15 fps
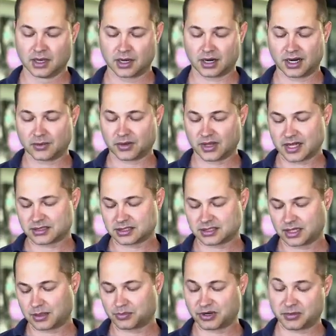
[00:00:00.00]
All right, well, that's
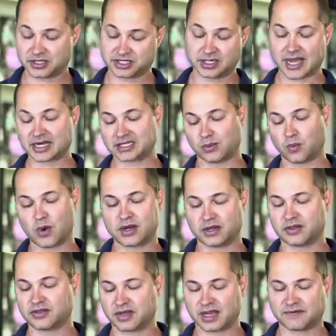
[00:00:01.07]
uh, pretty much it. Actually, one
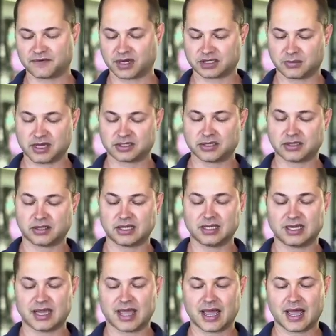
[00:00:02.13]
other thing I forgot to mention,
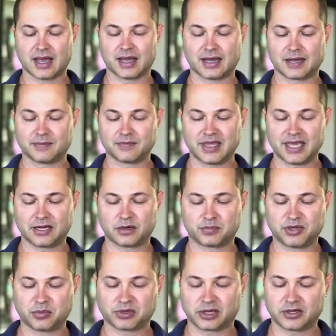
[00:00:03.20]
the uh,
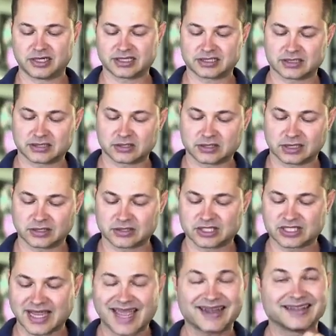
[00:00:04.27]
interpupillary distance. There's a little
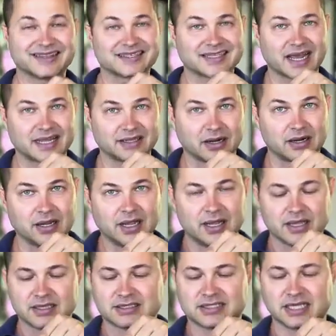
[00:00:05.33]
scale on the side there,
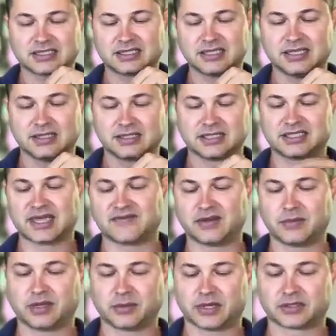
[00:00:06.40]
60 to 70
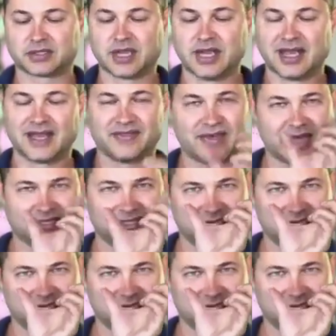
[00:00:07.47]
millimeters. That's